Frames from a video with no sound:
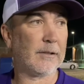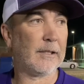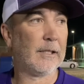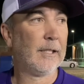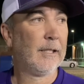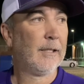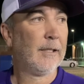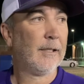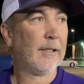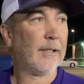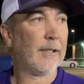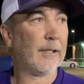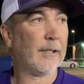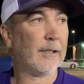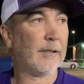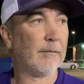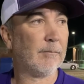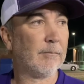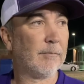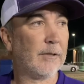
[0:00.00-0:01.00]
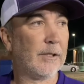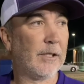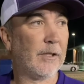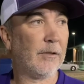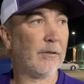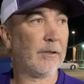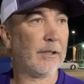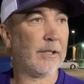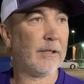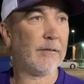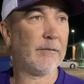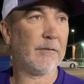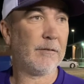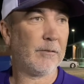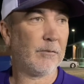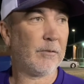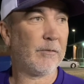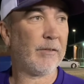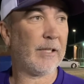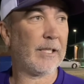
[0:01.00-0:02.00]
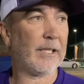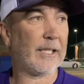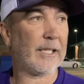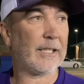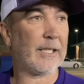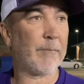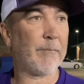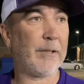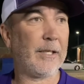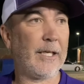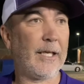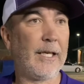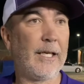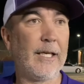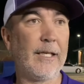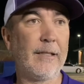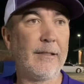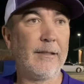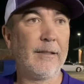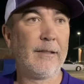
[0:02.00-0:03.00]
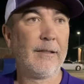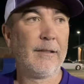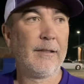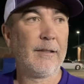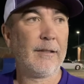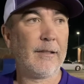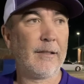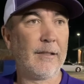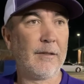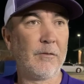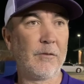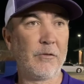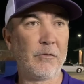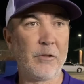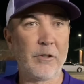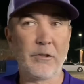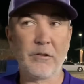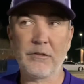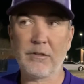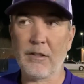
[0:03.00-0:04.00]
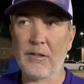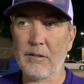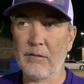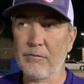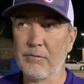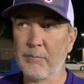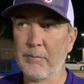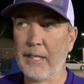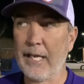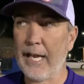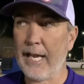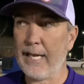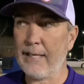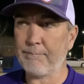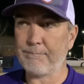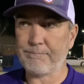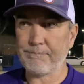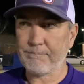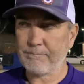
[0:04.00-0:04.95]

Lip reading: And, you know, then we finally got that big hit when the runner's on from Cat